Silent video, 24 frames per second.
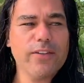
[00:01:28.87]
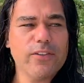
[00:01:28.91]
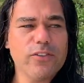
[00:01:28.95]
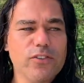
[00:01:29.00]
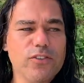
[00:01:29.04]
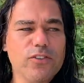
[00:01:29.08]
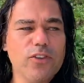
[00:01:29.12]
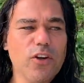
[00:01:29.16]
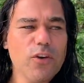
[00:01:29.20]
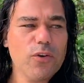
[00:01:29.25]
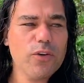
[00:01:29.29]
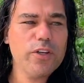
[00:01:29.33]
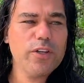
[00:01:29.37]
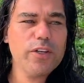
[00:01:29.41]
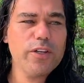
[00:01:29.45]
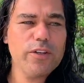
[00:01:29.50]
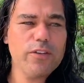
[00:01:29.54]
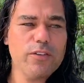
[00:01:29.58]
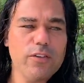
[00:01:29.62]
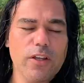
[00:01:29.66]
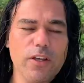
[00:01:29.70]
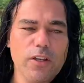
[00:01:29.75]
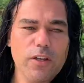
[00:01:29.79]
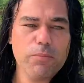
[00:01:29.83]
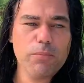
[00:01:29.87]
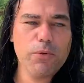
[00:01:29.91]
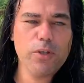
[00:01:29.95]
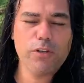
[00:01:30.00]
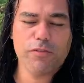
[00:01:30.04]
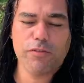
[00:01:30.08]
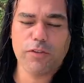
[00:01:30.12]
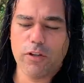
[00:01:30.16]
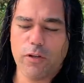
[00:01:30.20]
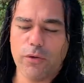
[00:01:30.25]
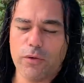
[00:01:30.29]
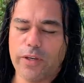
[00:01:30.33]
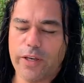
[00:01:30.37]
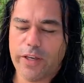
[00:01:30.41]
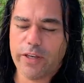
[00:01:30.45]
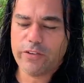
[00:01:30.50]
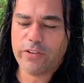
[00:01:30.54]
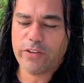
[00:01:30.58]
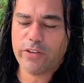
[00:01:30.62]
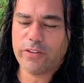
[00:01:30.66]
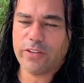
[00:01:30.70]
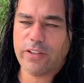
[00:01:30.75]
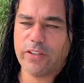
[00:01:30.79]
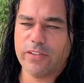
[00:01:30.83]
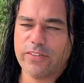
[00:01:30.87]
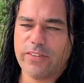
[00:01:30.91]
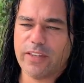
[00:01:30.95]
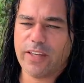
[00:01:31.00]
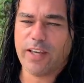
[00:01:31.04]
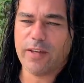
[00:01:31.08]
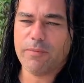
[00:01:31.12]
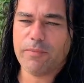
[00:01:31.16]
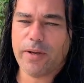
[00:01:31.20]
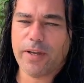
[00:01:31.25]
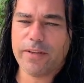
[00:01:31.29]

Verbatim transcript: Sorry, not a beautiful location this time.